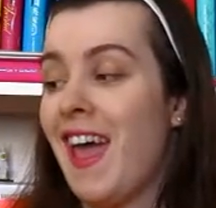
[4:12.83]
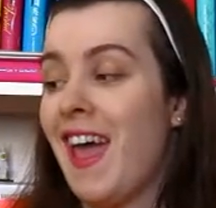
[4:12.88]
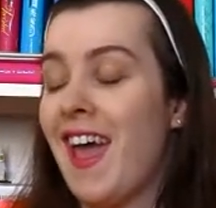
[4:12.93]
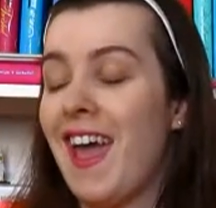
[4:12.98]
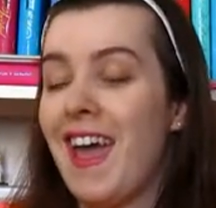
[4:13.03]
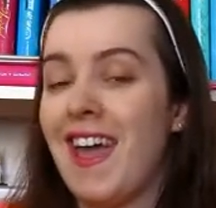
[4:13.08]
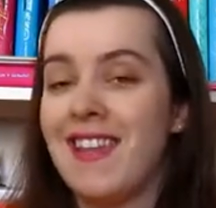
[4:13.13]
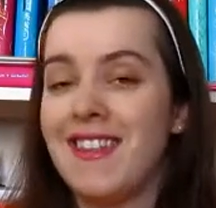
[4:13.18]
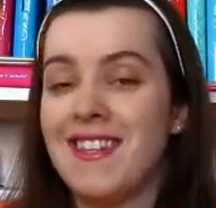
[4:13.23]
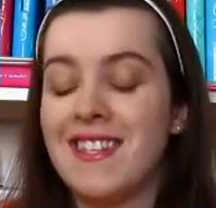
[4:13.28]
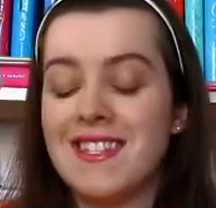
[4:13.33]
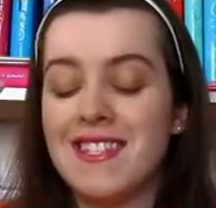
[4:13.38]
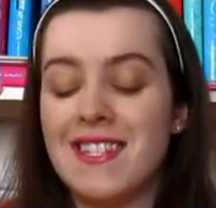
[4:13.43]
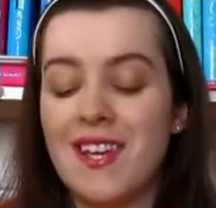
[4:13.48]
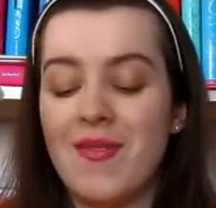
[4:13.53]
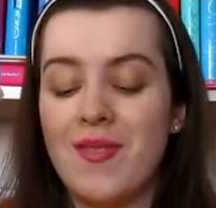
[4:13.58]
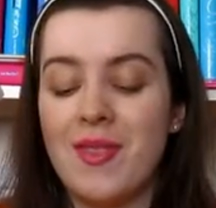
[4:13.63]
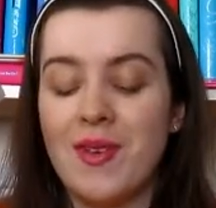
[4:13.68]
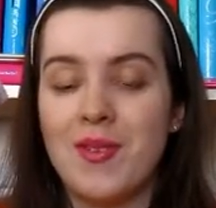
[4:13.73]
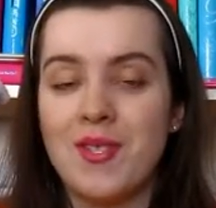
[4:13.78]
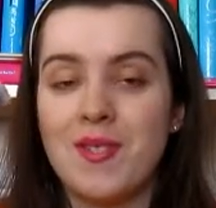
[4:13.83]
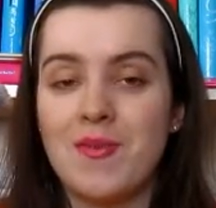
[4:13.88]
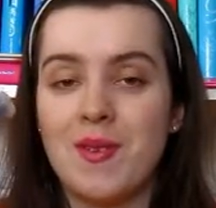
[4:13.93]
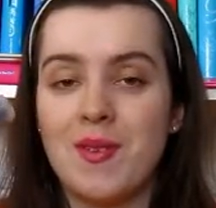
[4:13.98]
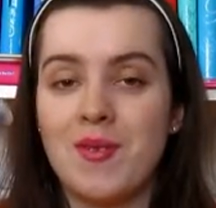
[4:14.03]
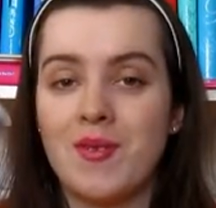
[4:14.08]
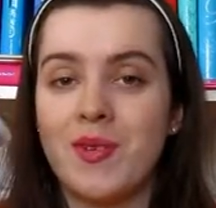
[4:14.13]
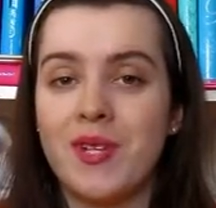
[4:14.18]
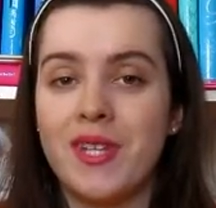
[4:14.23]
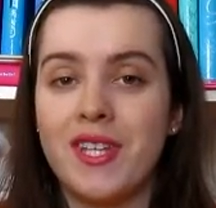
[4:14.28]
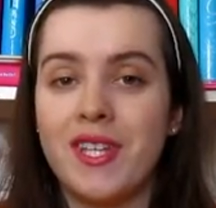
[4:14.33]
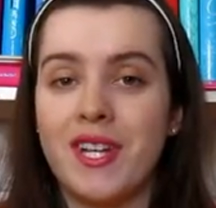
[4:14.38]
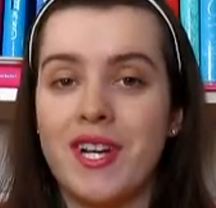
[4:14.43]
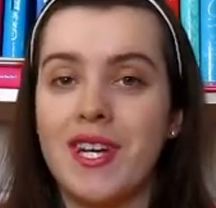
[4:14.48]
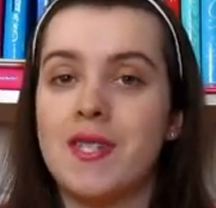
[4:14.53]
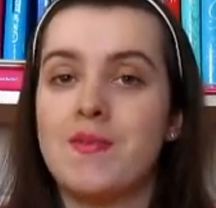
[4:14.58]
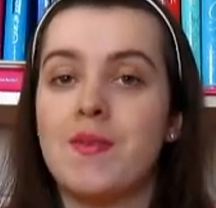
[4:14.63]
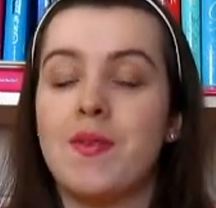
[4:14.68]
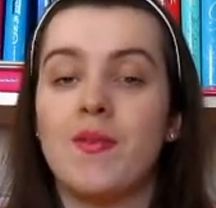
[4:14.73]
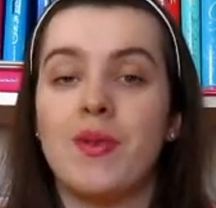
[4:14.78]
And this stuff though smells really
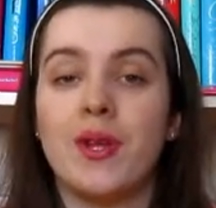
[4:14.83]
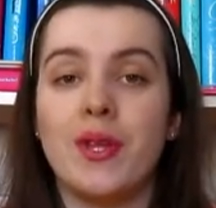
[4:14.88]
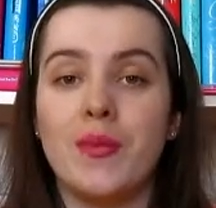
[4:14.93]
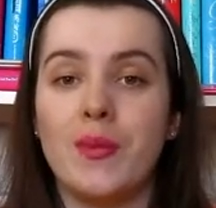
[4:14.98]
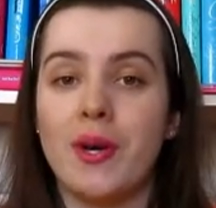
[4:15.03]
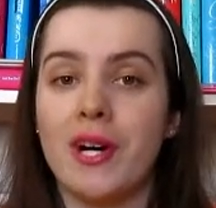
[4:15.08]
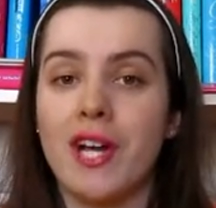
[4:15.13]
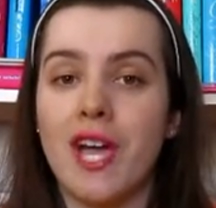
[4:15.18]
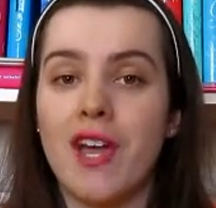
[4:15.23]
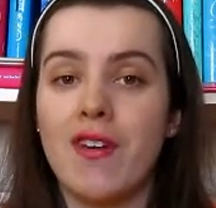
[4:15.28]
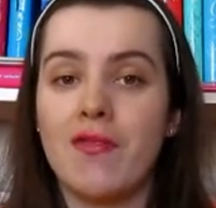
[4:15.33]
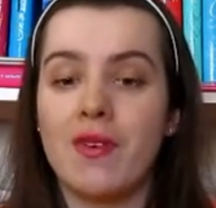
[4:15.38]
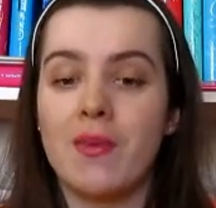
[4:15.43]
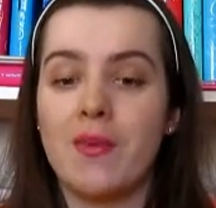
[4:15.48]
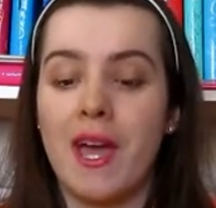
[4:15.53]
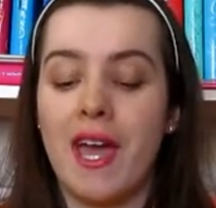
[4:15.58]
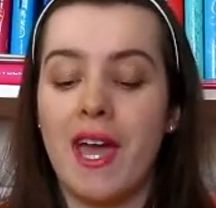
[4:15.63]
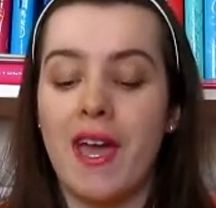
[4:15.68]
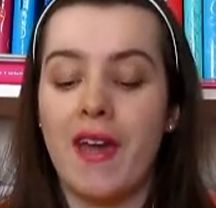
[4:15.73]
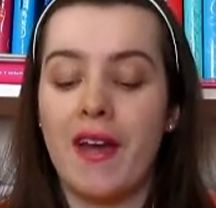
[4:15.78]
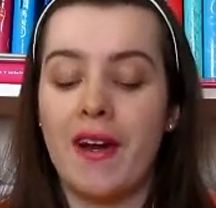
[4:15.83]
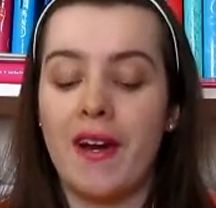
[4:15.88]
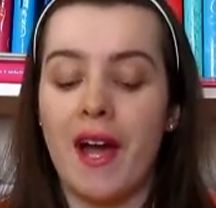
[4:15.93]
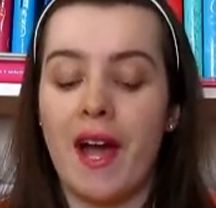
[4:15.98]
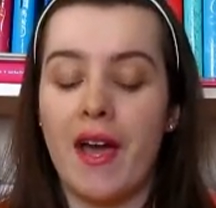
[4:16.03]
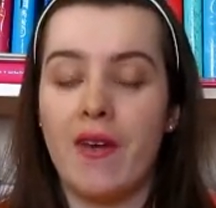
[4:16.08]
good. It's been really working for my hair.